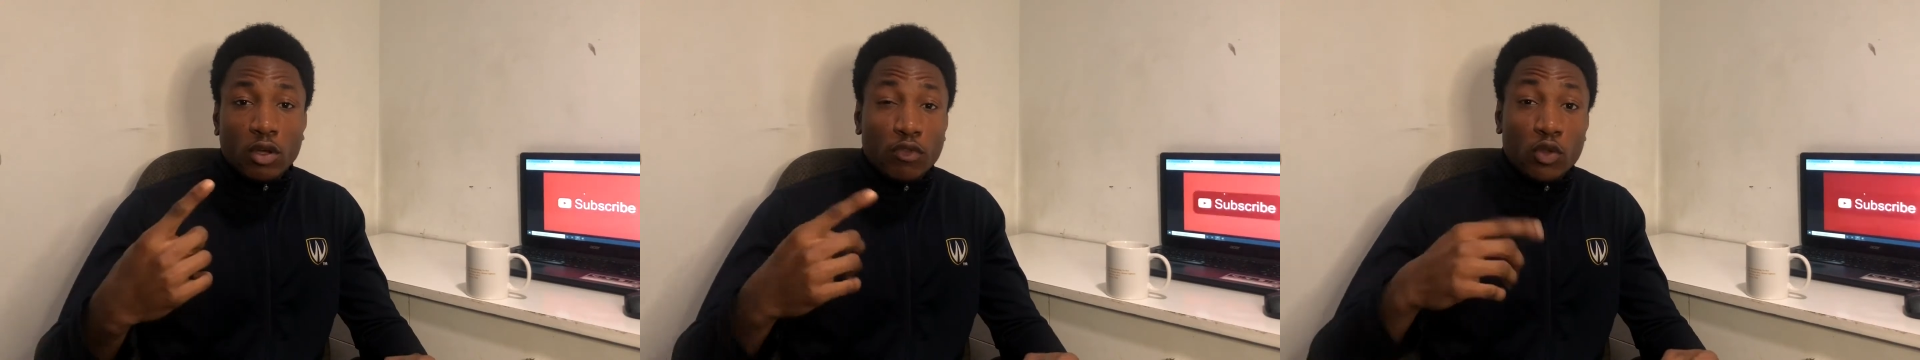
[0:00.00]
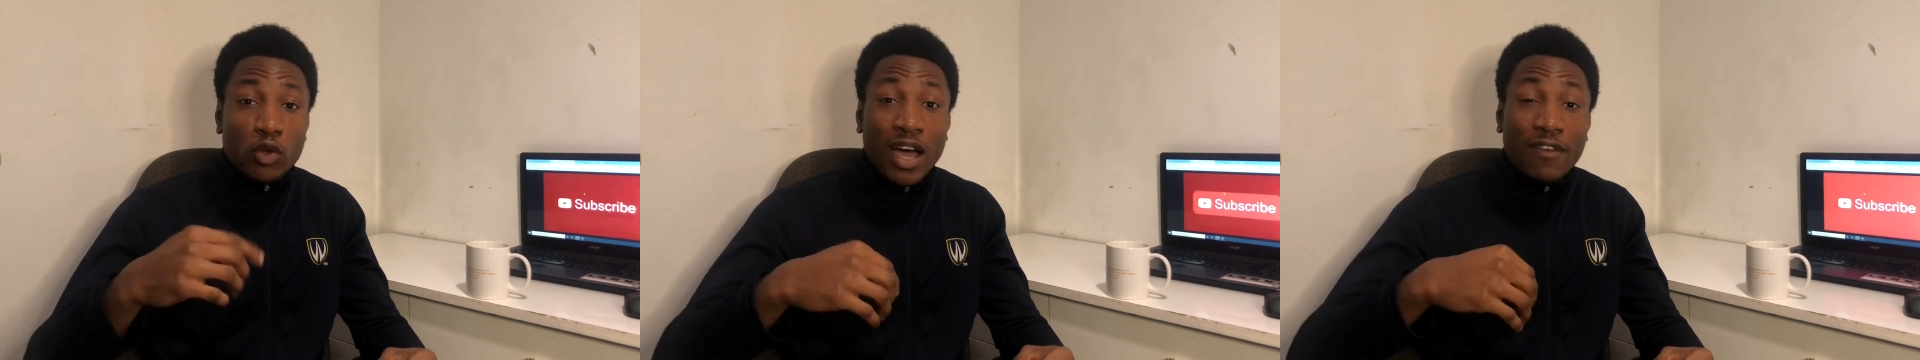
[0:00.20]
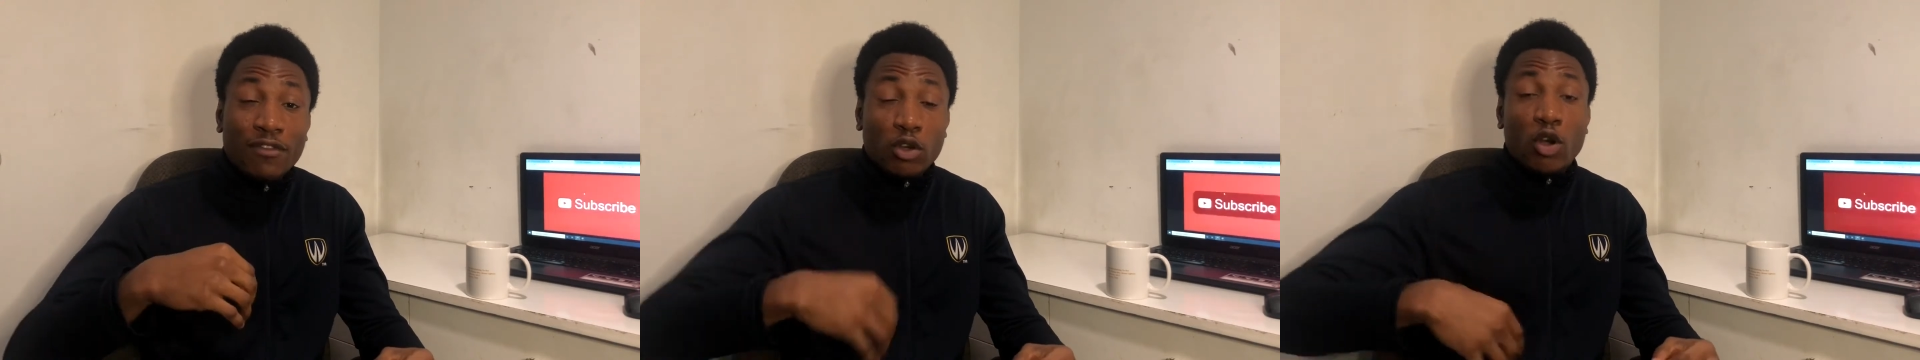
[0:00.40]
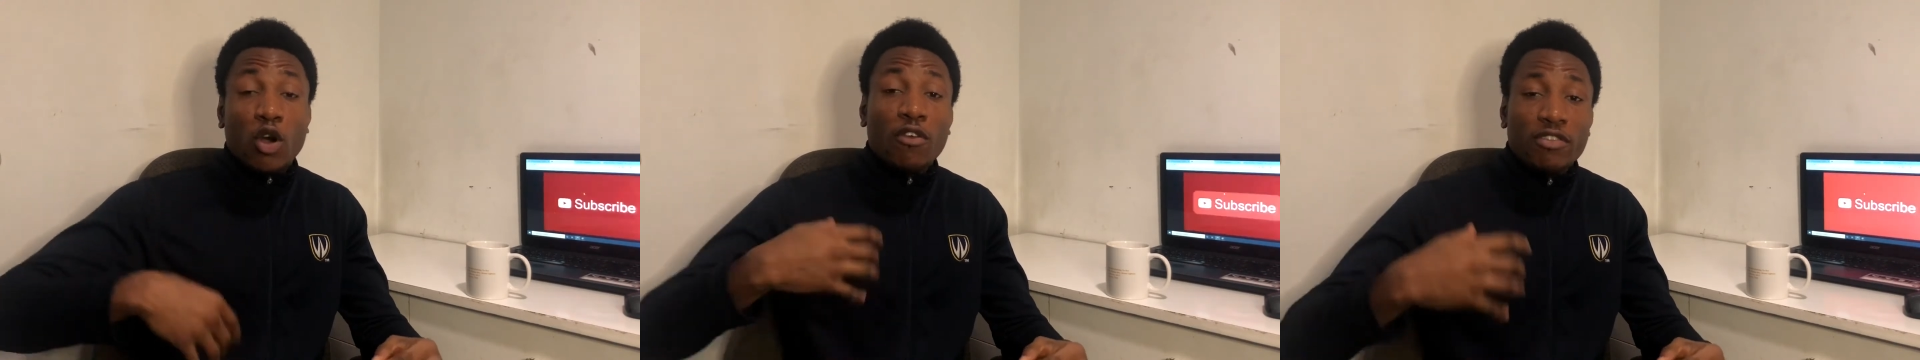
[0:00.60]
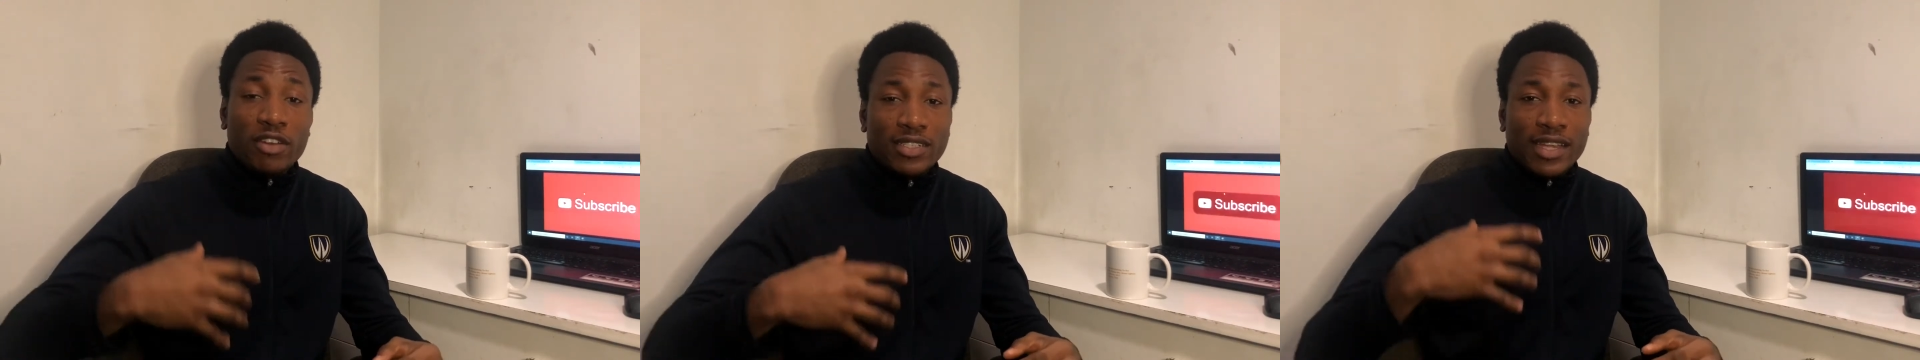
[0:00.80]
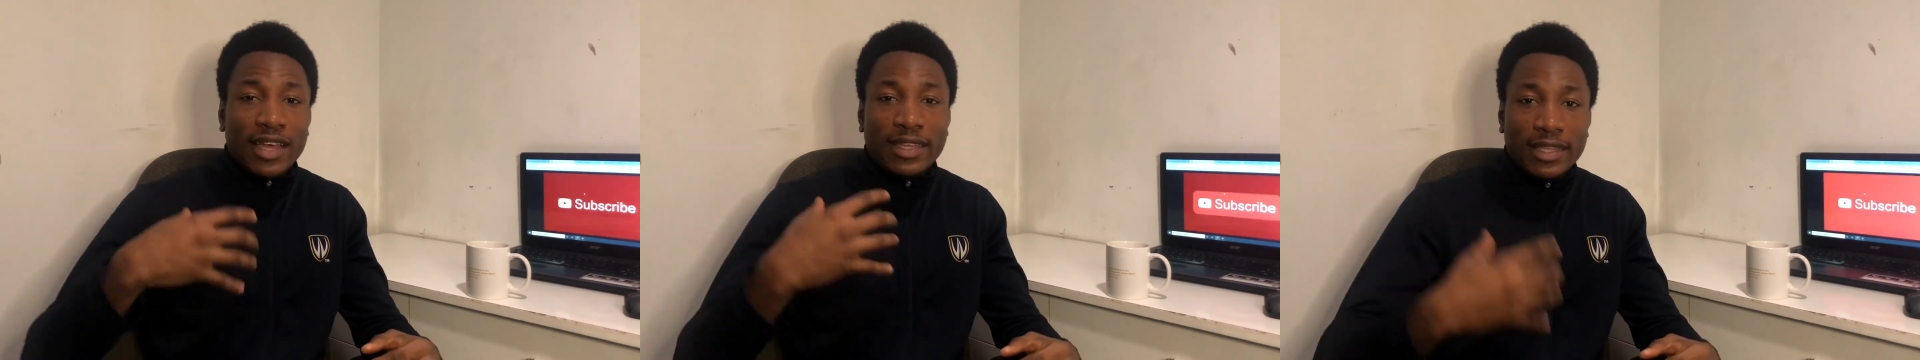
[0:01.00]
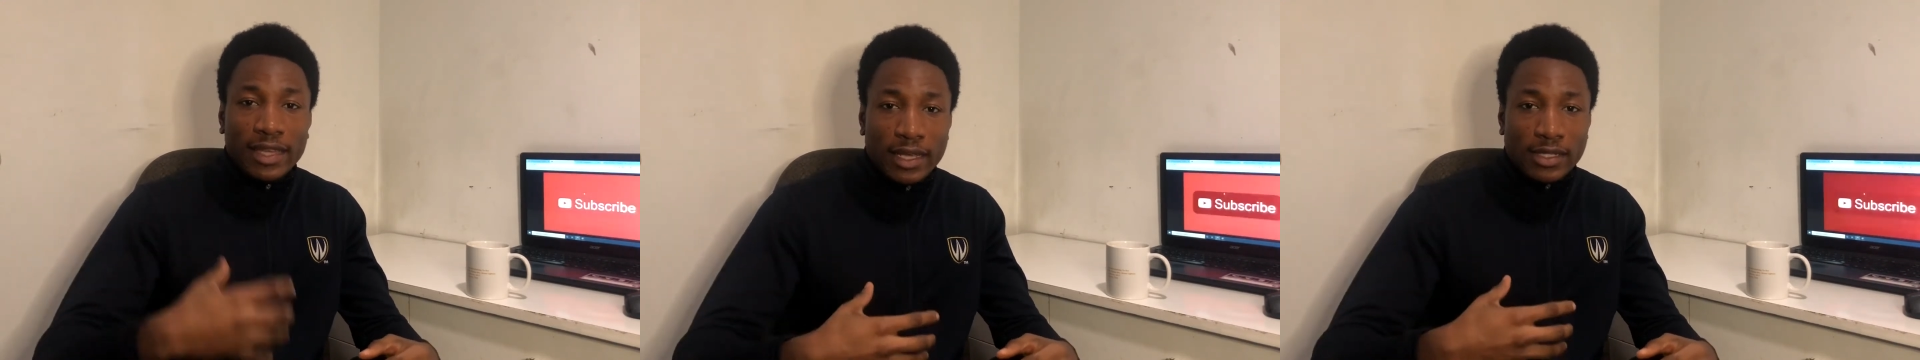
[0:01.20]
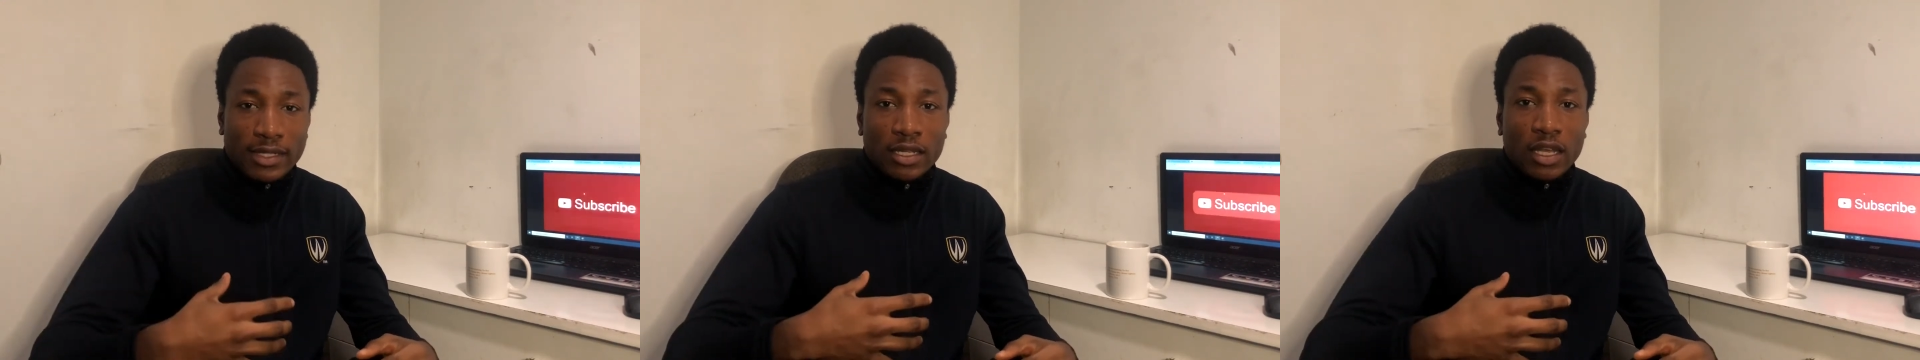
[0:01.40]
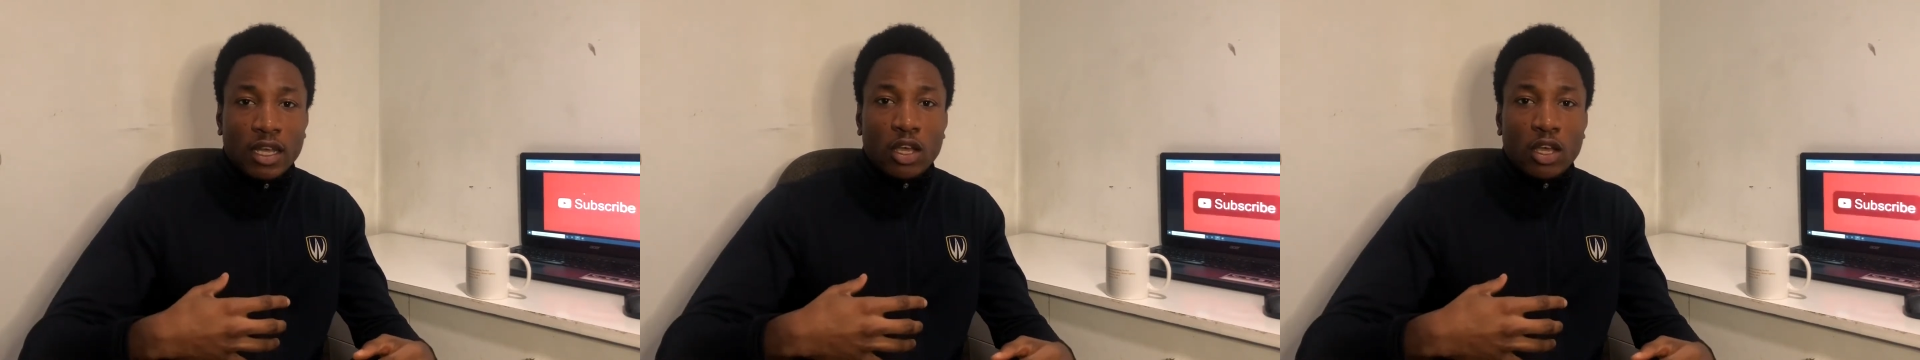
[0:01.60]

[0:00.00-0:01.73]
you have the confidence that yes,